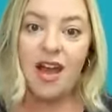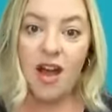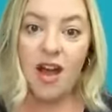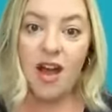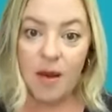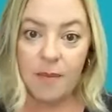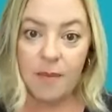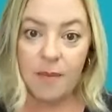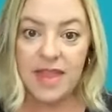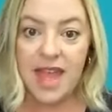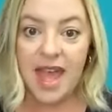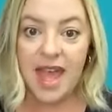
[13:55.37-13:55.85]

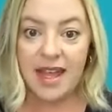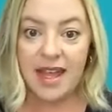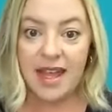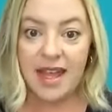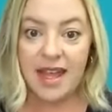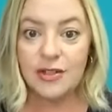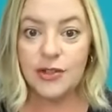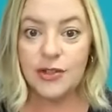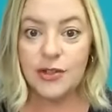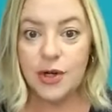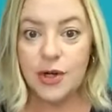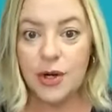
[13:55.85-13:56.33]
up that
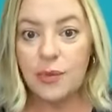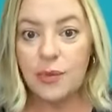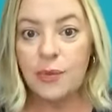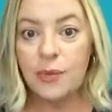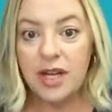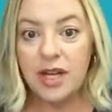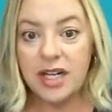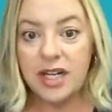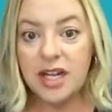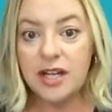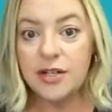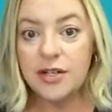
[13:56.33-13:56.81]
extra
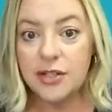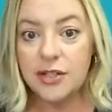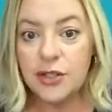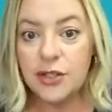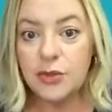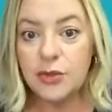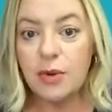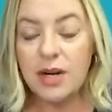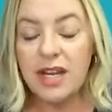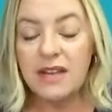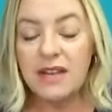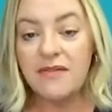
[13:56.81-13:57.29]

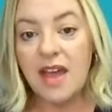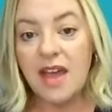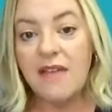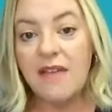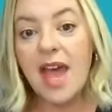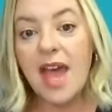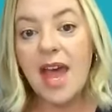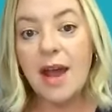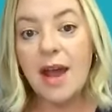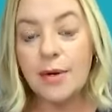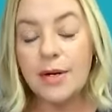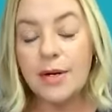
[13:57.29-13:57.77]
125
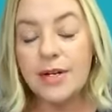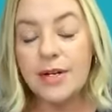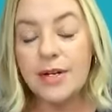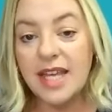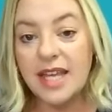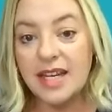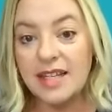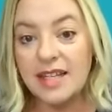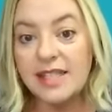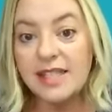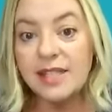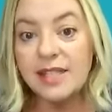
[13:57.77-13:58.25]
hours
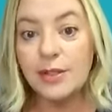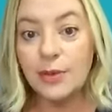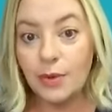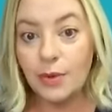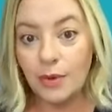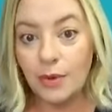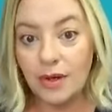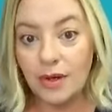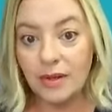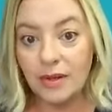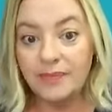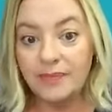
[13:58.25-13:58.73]
at a
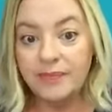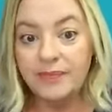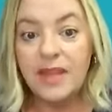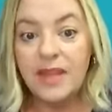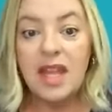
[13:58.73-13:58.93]
school.